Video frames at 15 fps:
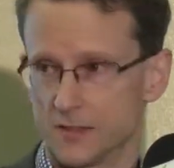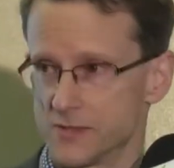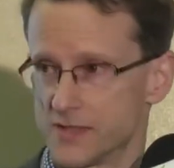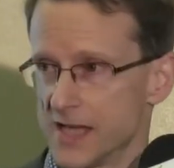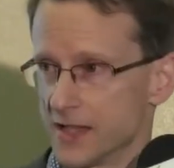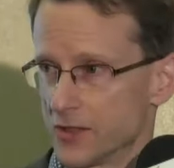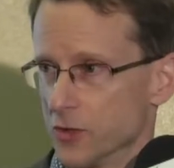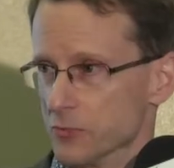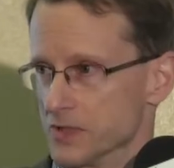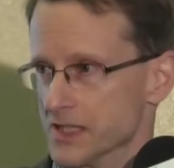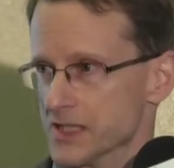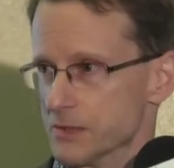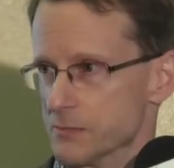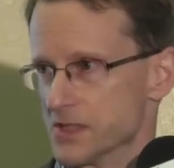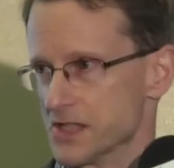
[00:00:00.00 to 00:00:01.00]
It was helicoptered
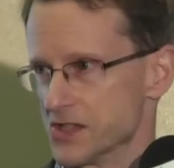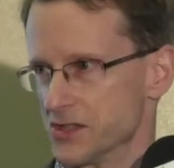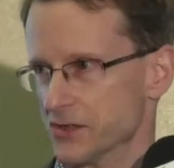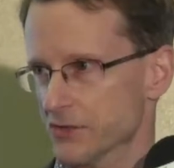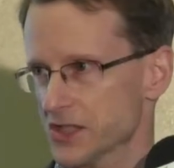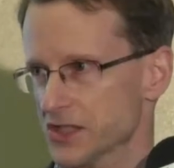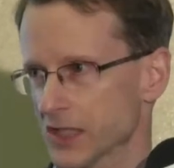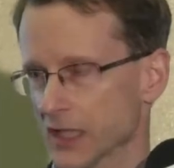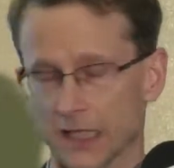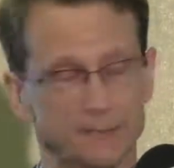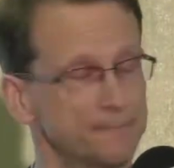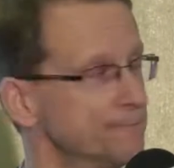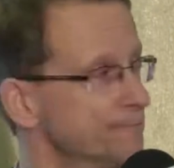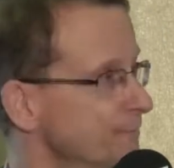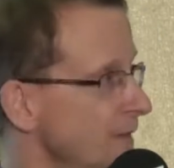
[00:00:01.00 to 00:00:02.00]
into position originally,
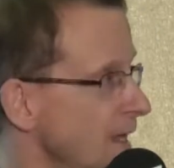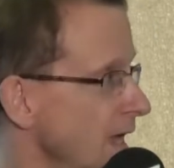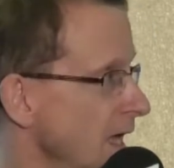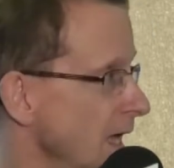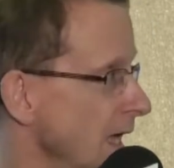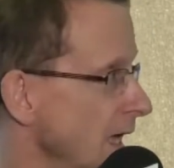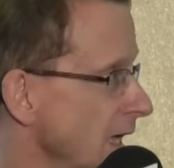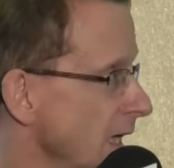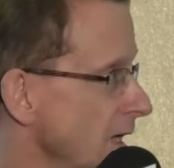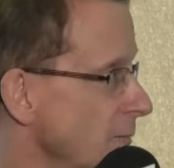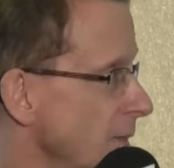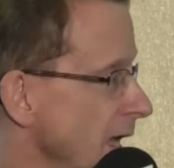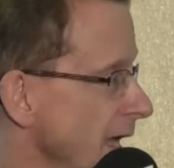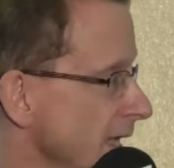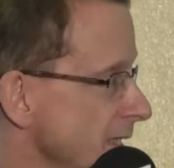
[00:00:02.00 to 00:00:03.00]
so